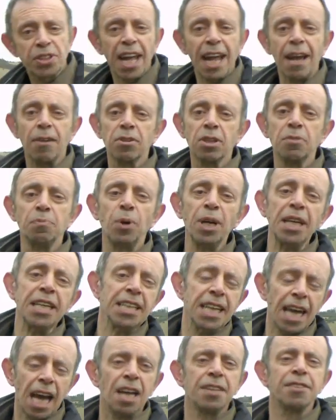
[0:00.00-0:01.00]
downland we
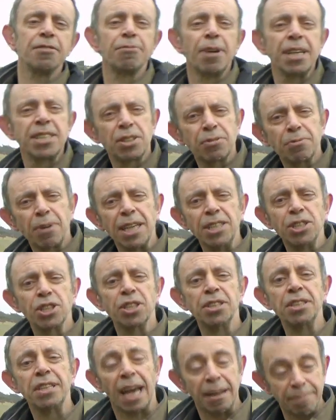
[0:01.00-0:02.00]
can get under
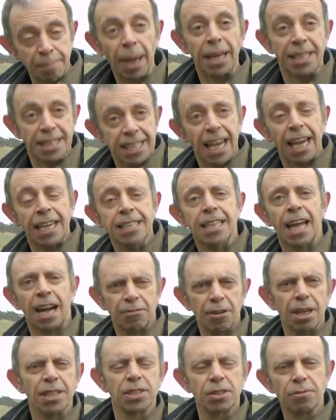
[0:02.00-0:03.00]
restoration and maintain
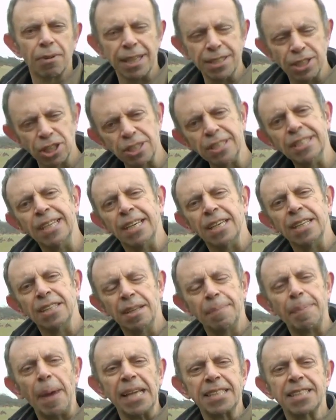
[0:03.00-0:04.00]
that restoration,
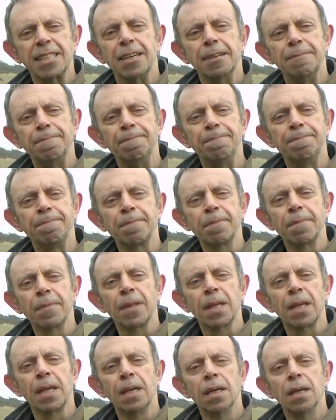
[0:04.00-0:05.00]
the better.
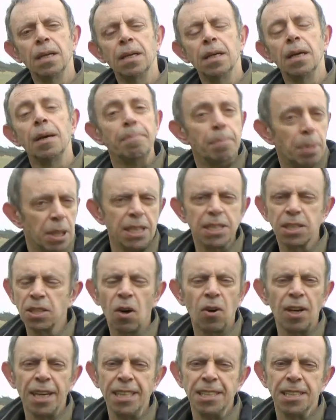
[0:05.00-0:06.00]
But it's
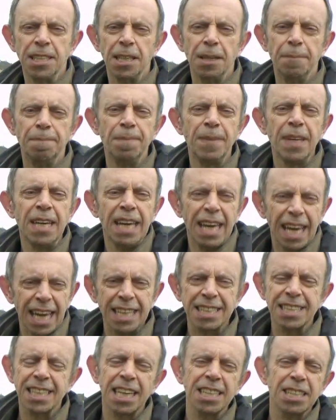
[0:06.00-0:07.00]
not easy.
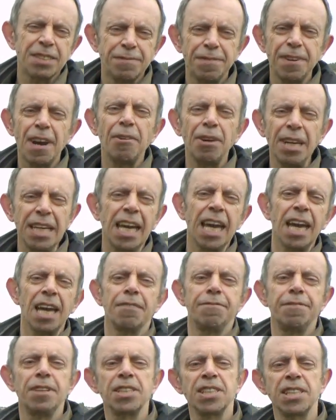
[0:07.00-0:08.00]
It takes very
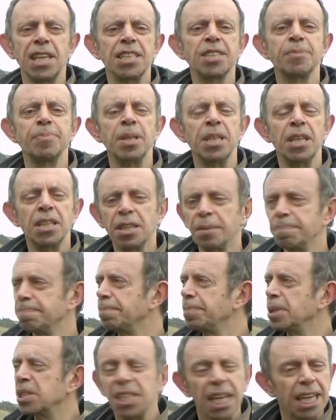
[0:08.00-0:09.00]
careful assessment of the
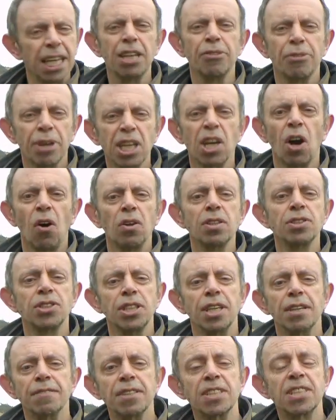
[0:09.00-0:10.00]
particular
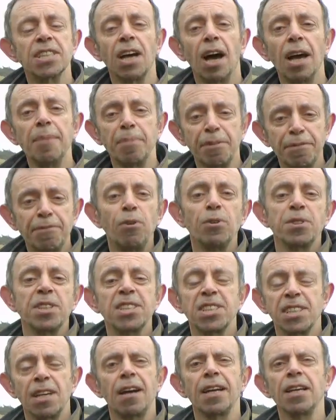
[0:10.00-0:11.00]
ecology of the site before
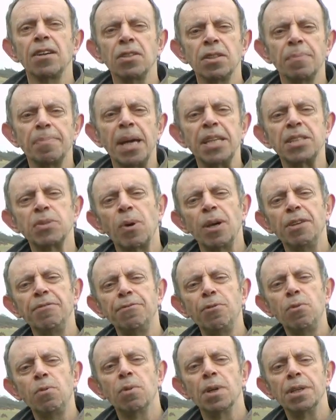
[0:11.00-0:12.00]
deciding on the best way
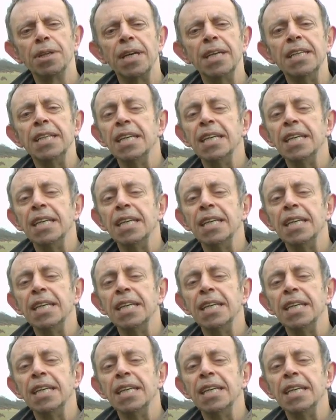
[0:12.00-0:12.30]
forward.